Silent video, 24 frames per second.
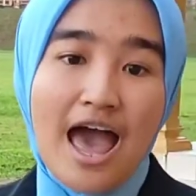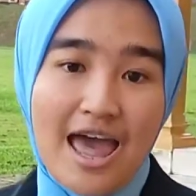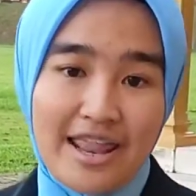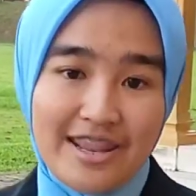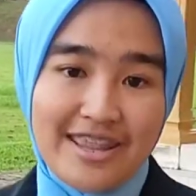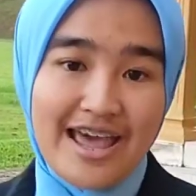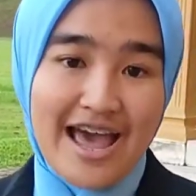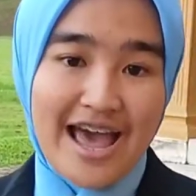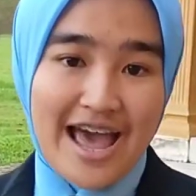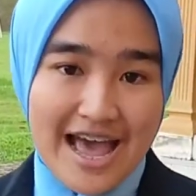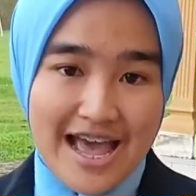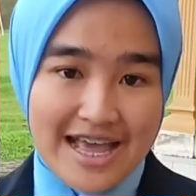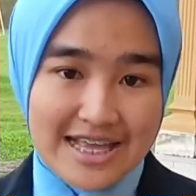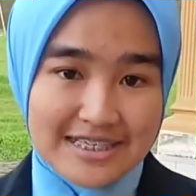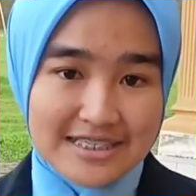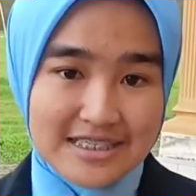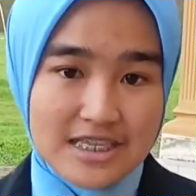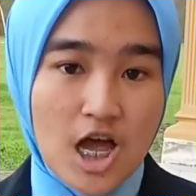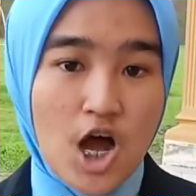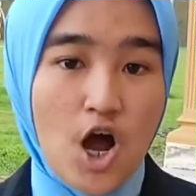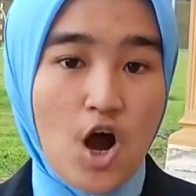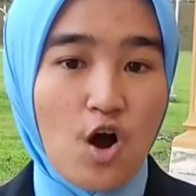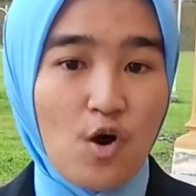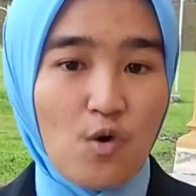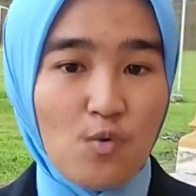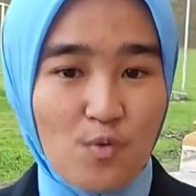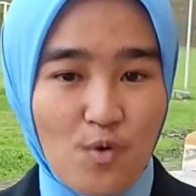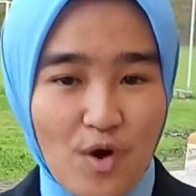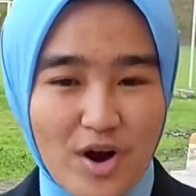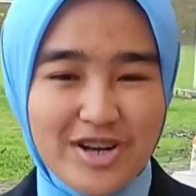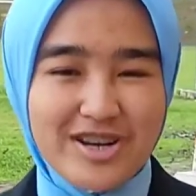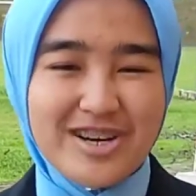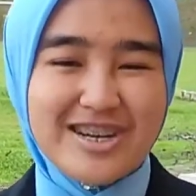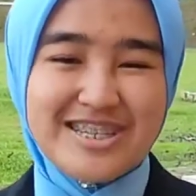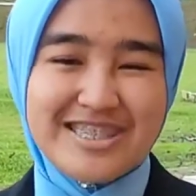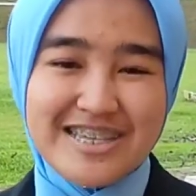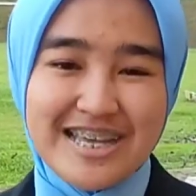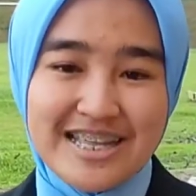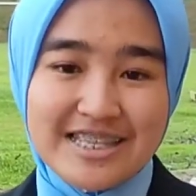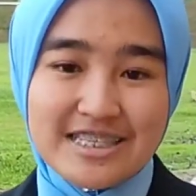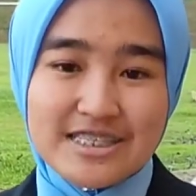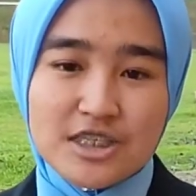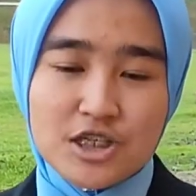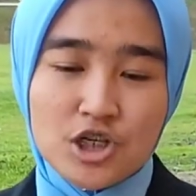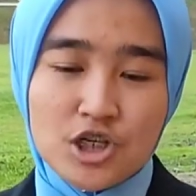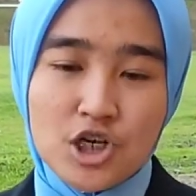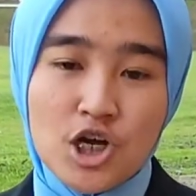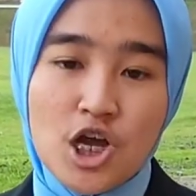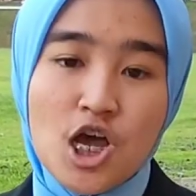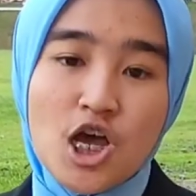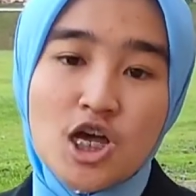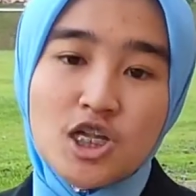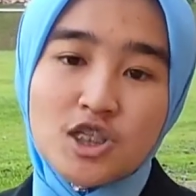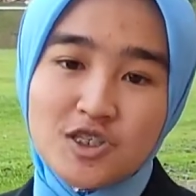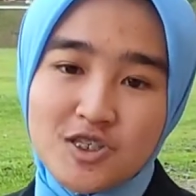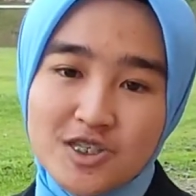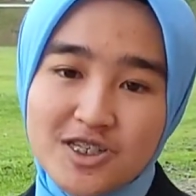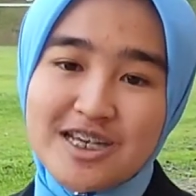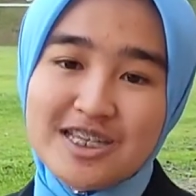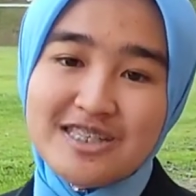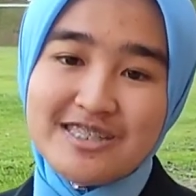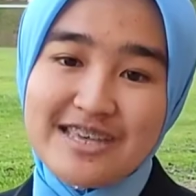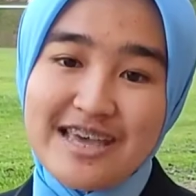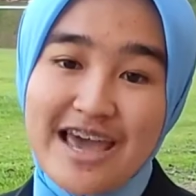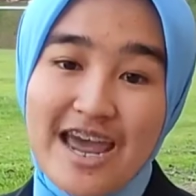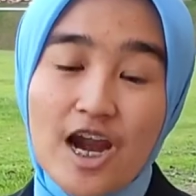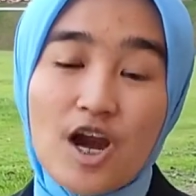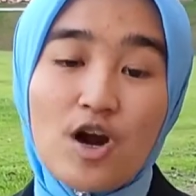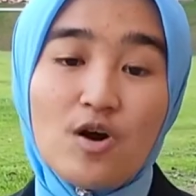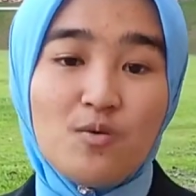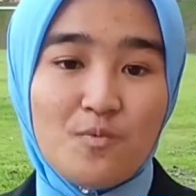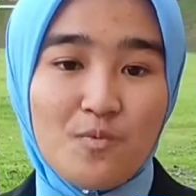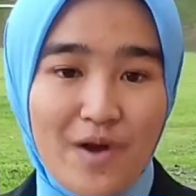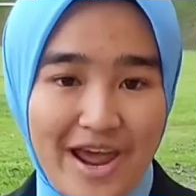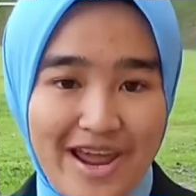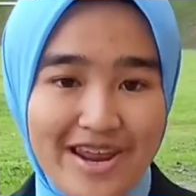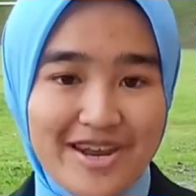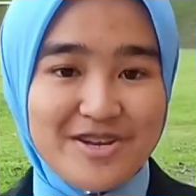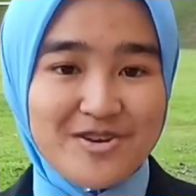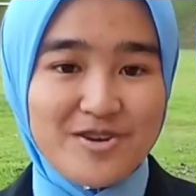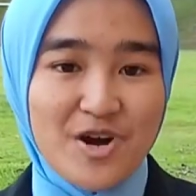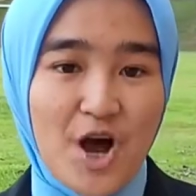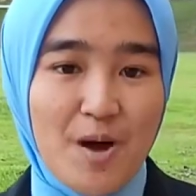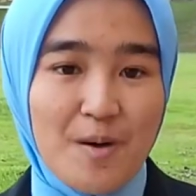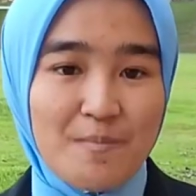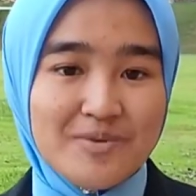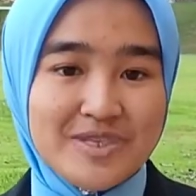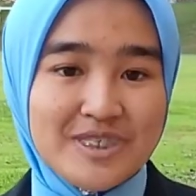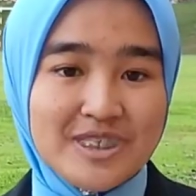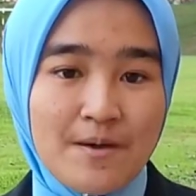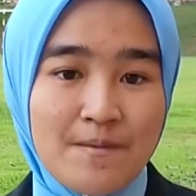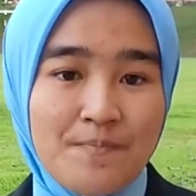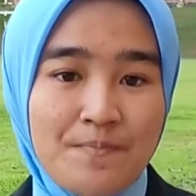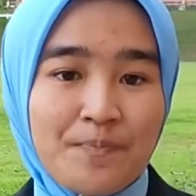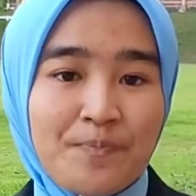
and has a water sensor to detect raindrops.